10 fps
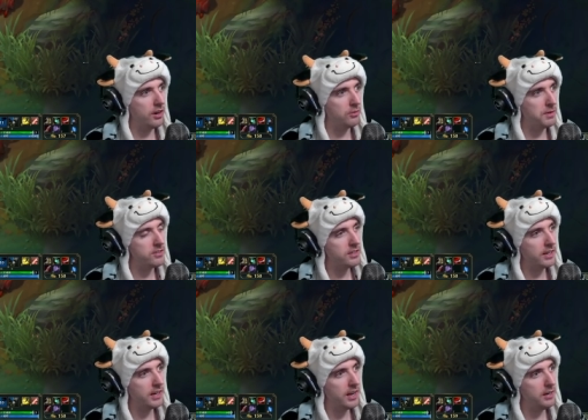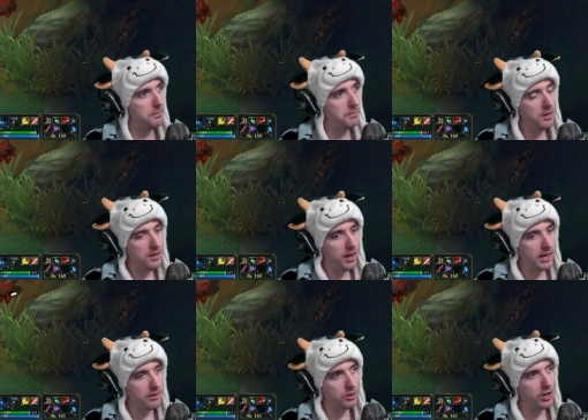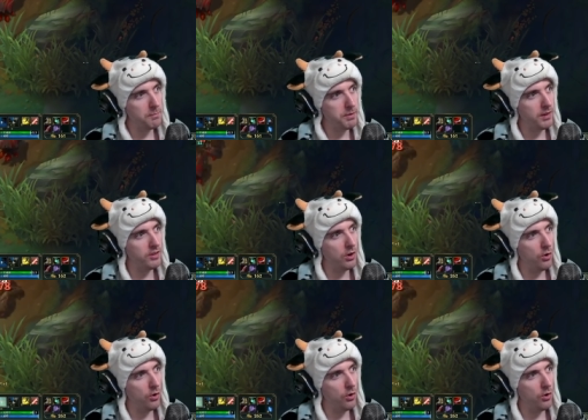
as my second item. And then we're going to pivot